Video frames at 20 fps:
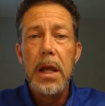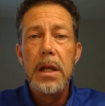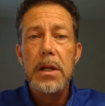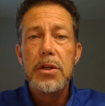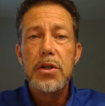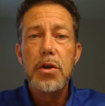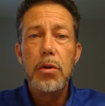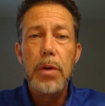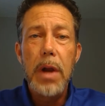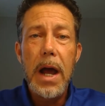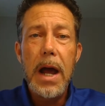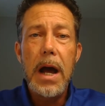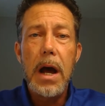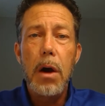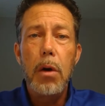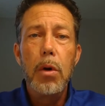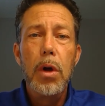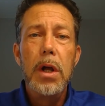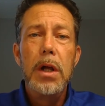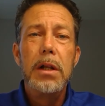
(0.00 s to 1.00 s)
So
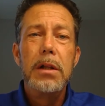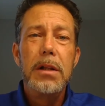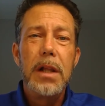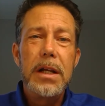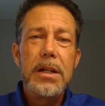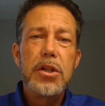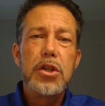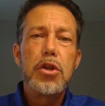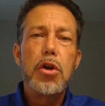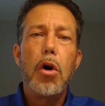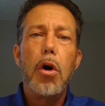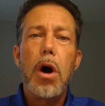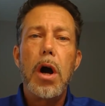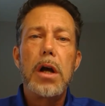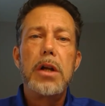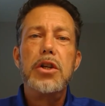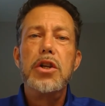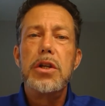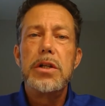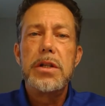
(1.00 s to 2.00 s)
now, let's
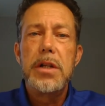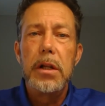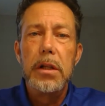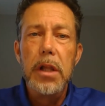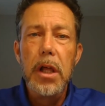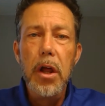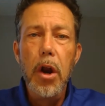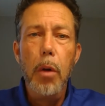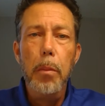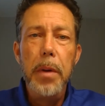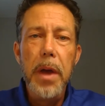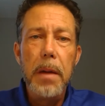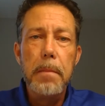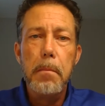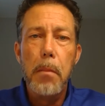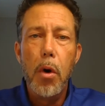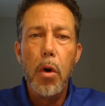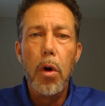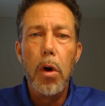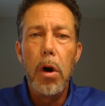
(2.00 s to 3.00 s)
talk just a little bit
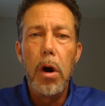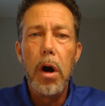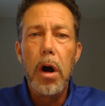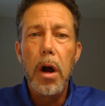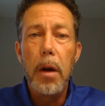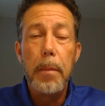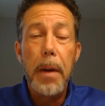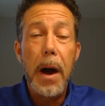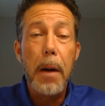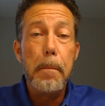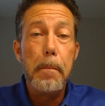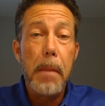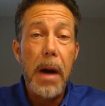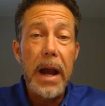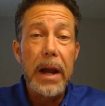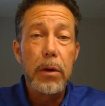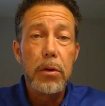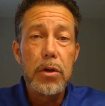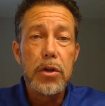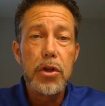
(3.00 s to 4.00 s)
more about
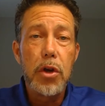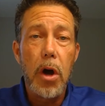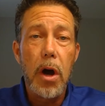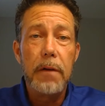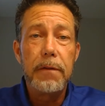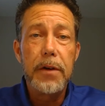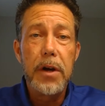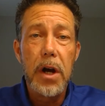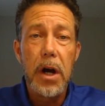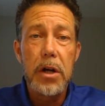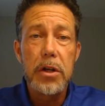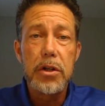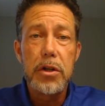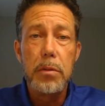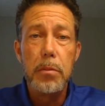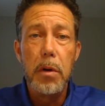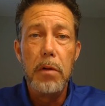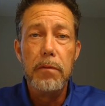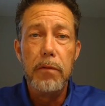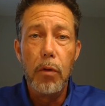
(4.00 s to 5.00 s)
Microsoft
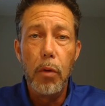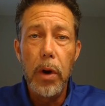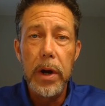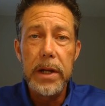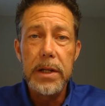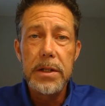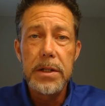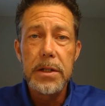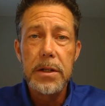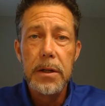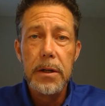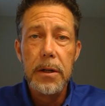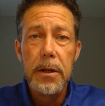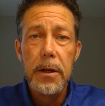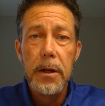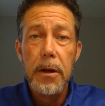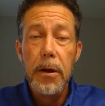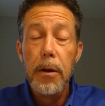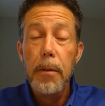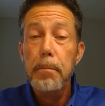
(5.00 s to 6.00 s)
Customer Voice.
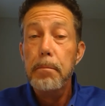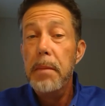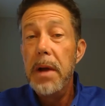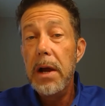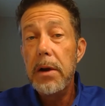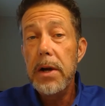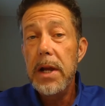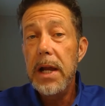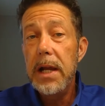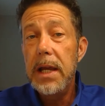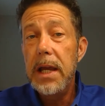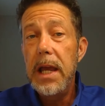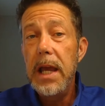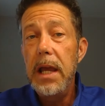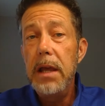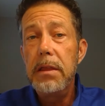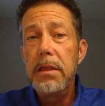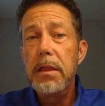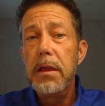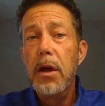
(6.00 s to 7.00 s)
Mary and
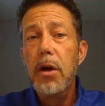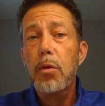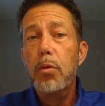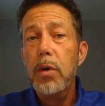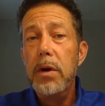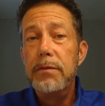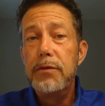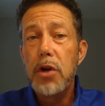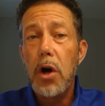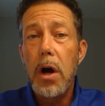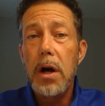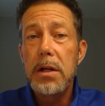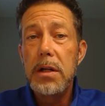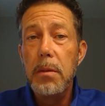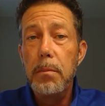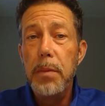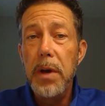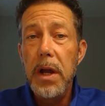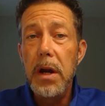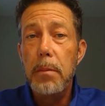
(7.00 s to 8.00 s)
Keith, we've talked
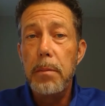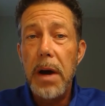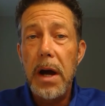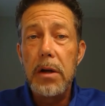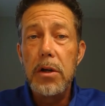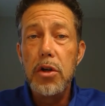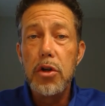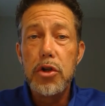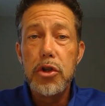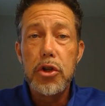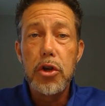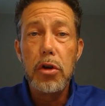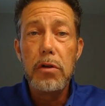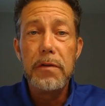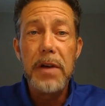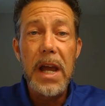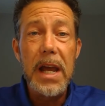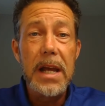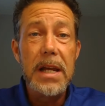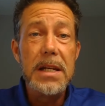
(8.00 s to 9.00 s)
a bit about your
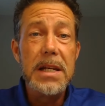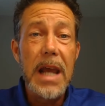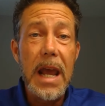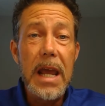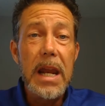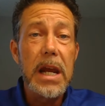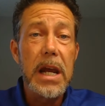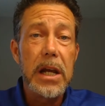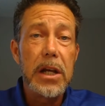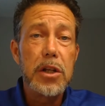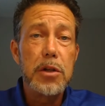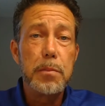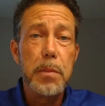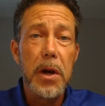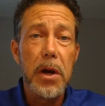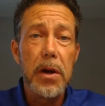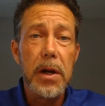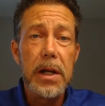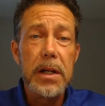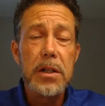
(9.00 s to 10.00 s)
survey and data
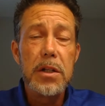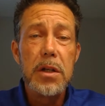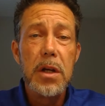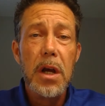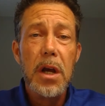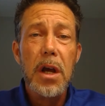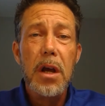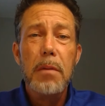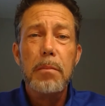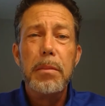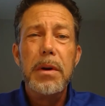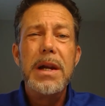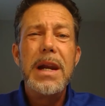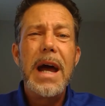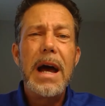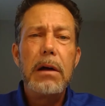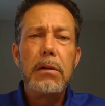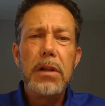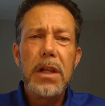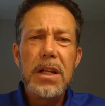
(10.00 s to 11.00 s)
experience, but
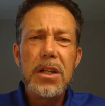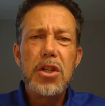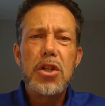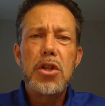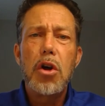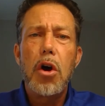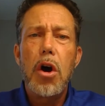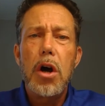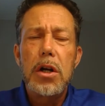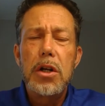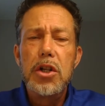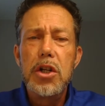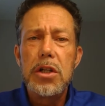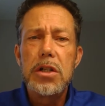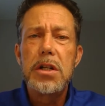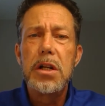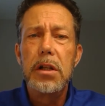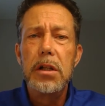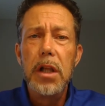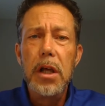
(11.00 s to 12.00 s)
now let's talk
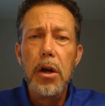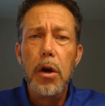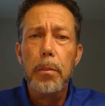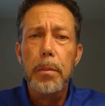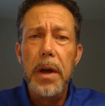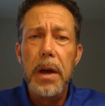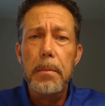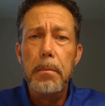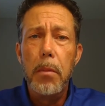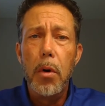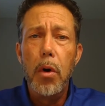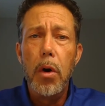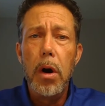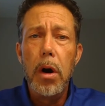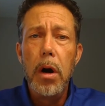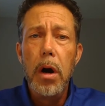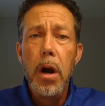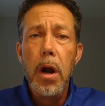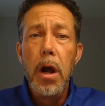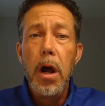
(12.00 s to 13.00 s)
just a little bit
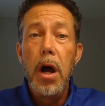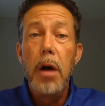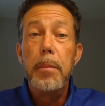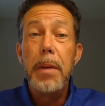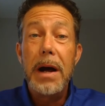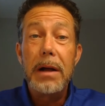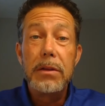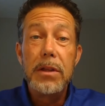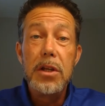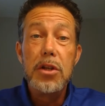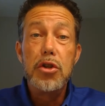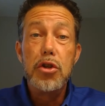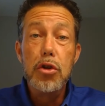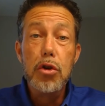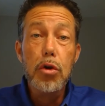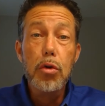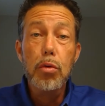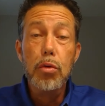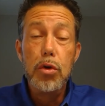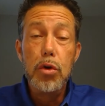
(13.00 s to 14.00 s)
more about this
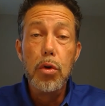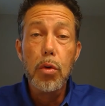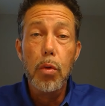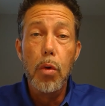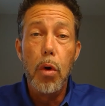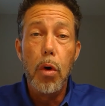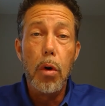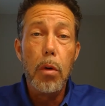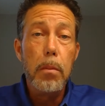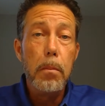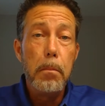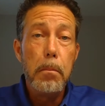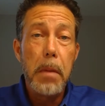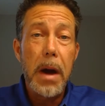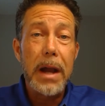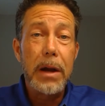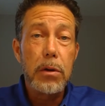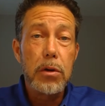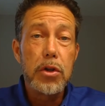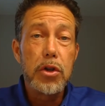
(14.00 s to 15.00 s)
new tool,
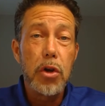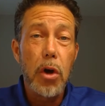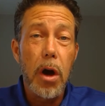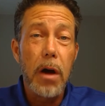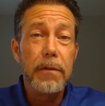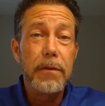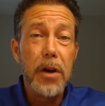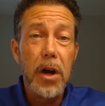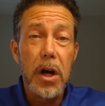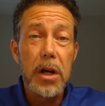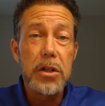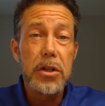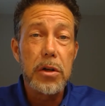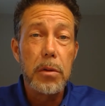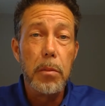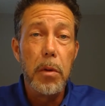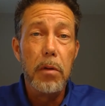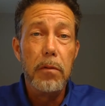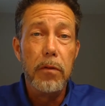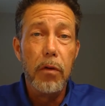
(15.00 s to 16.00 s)
Microsoft
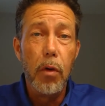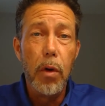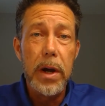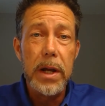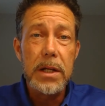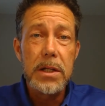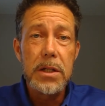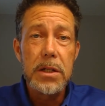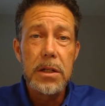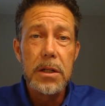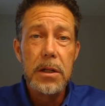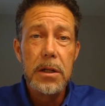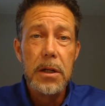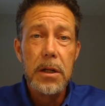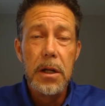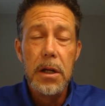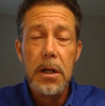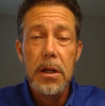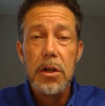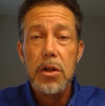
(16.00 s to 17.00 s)
Customer Voice.
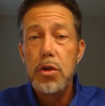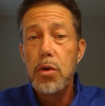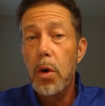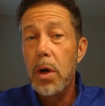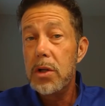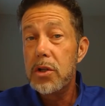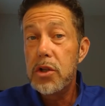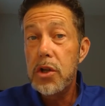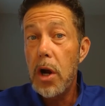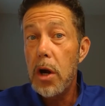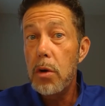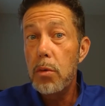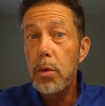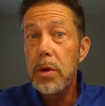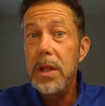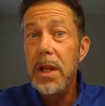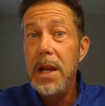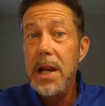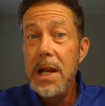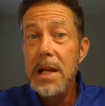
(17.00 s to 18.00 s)
So I'll start
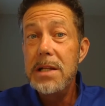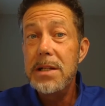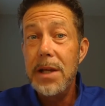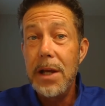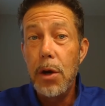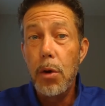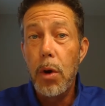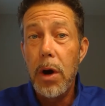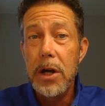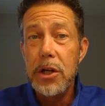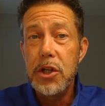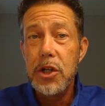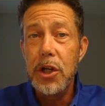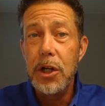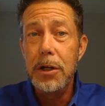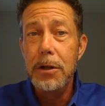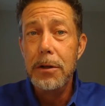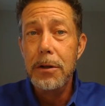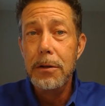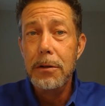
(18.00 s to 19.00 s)
with an easy question.
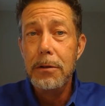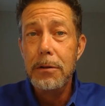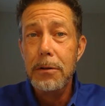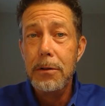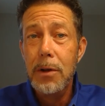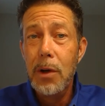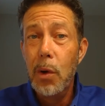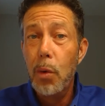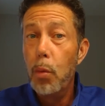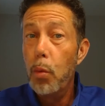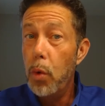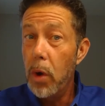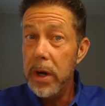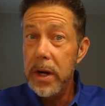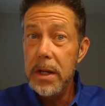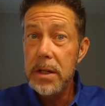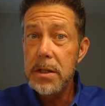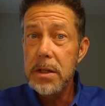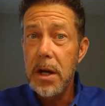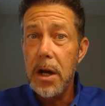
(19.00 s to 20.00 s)
What
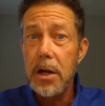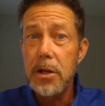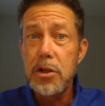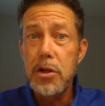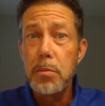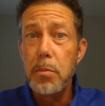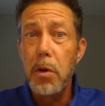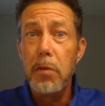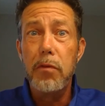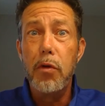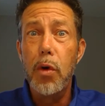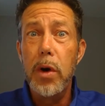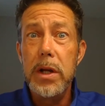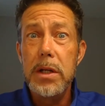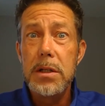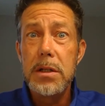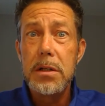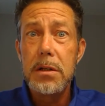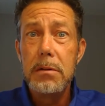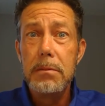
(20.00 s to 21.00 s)
is Customer
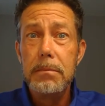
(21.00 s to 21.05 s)
Voice?